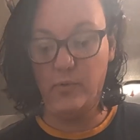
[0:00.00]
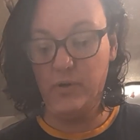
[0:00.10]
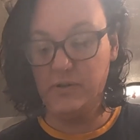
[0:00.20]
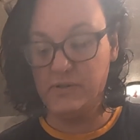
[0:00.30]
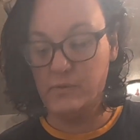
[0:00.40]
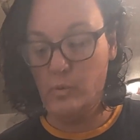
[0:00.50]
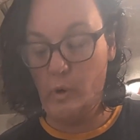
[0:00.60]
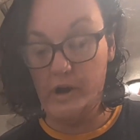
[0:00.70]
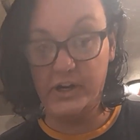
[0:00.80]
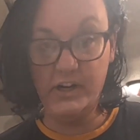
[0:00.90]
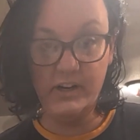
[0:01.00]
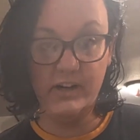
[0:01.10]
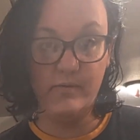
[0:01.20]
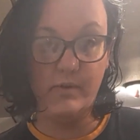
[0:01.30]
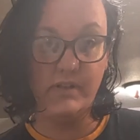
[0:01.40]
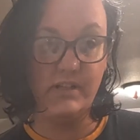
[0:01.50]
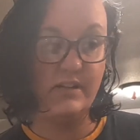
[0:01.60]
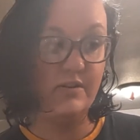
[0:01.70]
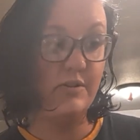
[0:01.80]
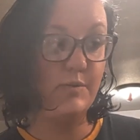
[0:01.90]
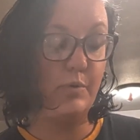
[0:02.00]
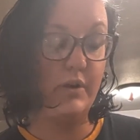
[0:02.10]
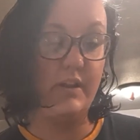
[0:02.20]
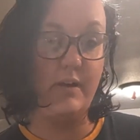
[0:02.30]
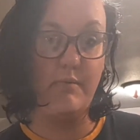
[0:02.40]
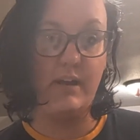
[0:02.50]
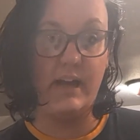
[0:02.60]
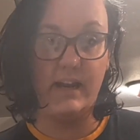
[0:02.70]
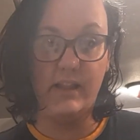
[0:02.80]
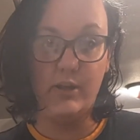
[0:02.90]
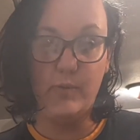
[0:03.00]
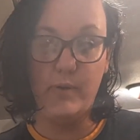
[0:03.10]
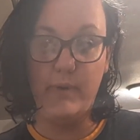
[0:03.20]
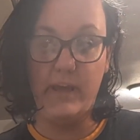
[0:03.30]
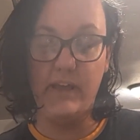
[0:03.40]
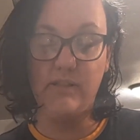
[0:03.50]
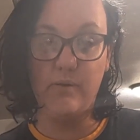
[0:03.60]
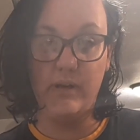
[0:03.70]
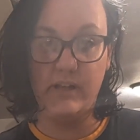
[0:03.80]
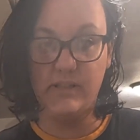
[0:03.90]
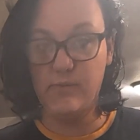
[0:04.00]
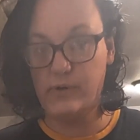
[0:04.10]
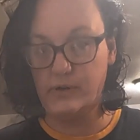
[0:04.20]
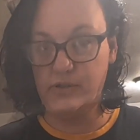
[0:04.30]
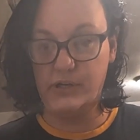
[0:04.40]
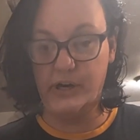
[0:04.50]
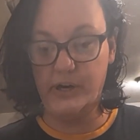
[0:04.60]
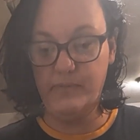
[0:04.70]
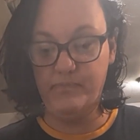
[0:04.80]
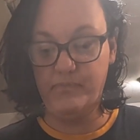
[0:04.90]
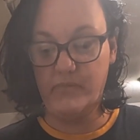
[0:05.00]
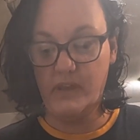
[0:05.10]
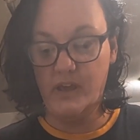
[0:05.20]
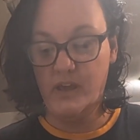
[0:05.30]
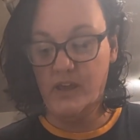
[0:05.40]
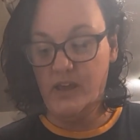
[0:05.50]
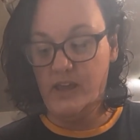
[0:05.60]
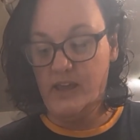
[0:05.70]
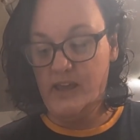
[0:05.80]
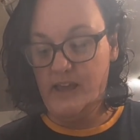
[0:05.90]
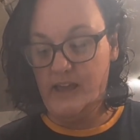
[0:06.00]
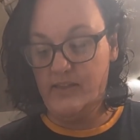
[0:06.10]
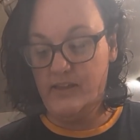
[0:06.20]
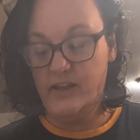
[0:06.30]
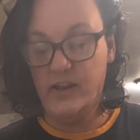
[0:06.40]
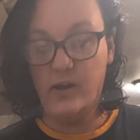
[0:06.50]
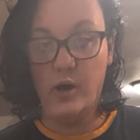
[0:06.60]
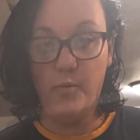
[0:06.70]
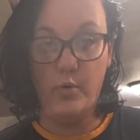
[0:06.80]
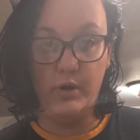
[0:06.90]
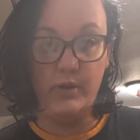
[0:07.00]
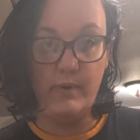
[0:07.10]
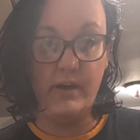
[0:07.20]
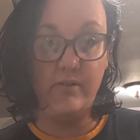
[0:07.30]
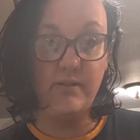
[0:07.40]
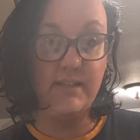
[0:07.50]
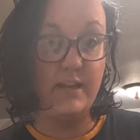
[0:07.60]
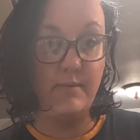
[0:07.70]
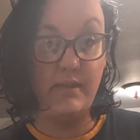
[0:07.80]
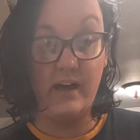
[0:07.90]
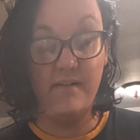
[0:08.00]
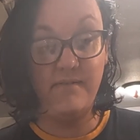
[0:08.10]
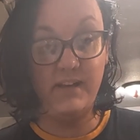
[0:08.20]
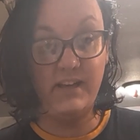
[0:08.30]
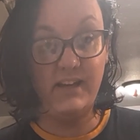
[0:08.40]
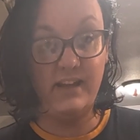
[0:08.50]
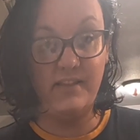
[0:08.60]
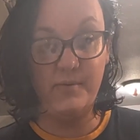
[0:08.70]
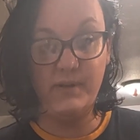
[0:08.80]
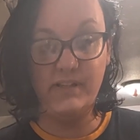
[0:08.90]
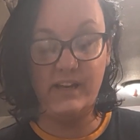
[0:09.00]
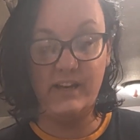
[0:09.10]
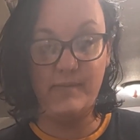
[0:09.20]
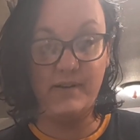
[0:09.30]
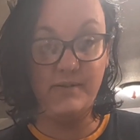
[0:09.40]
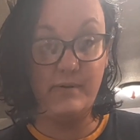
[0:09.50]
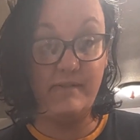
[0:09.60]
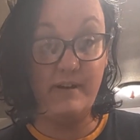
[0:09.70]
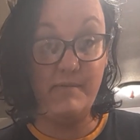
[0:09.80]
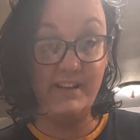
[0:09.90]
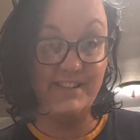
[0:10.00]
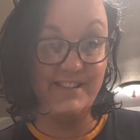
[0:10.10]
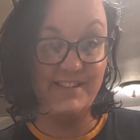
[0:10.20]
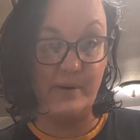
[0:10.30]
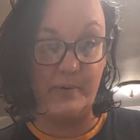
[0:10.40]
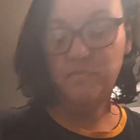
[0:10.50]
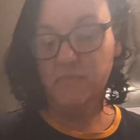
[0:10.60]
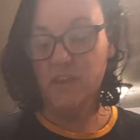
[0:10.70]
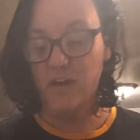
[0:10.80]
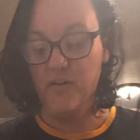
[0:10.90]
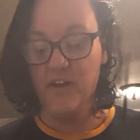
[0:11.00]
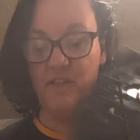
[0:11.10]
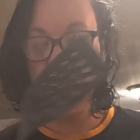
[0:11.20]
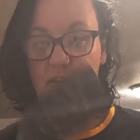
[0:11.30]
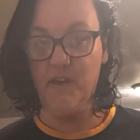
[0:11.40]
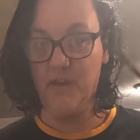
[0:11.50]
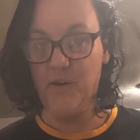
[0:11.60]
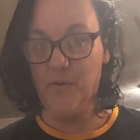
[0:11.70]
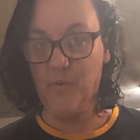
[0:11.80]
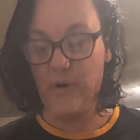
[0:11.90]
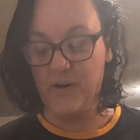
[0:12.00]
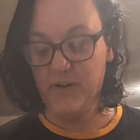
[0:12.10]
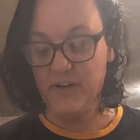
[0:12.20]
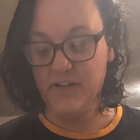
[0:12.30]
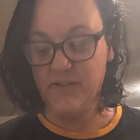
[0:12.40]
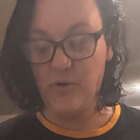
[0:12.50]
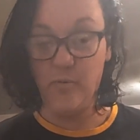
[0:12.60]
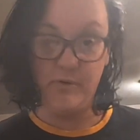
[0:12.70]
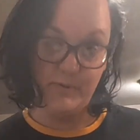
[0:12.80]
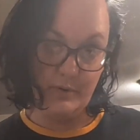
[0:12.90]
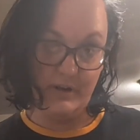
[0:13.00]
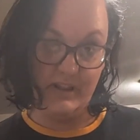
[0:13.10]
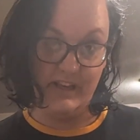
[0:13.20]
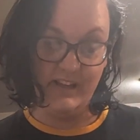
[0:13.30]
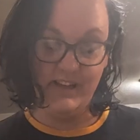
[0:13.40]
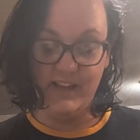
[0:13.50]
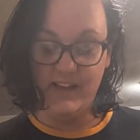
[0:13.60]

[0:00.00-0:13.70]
boil some water. Once it starts boiling, I'm going to add a little bit of baking soda and some brown sugar. And then I'll boil the bagels, get them in the oven, and they'll be done in about 25 minutes. So, all right, the water is almost boiling.